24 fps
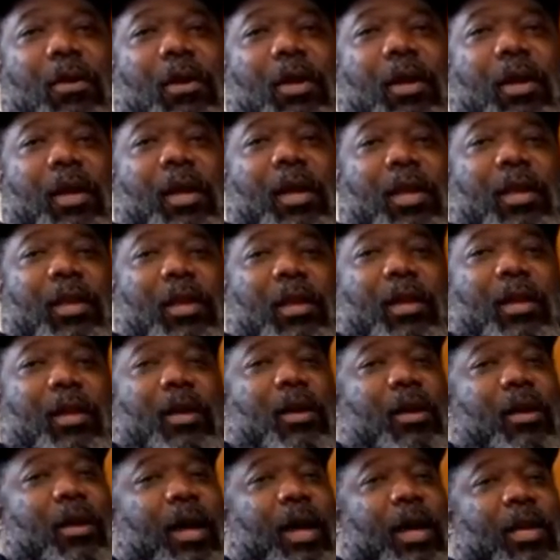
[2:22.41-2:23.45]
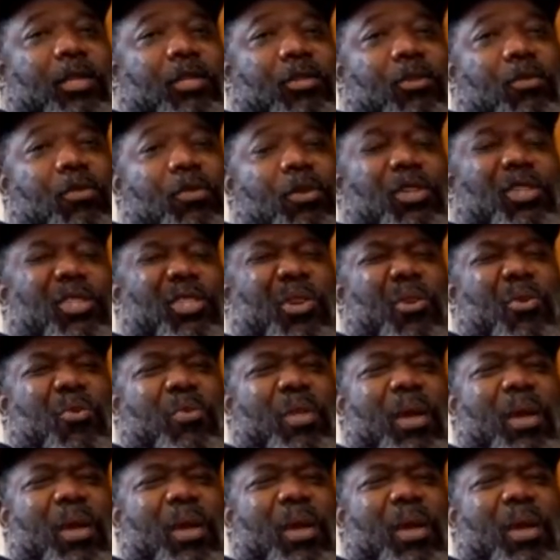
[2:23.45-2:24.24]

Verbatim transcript: and uh, I joined the school.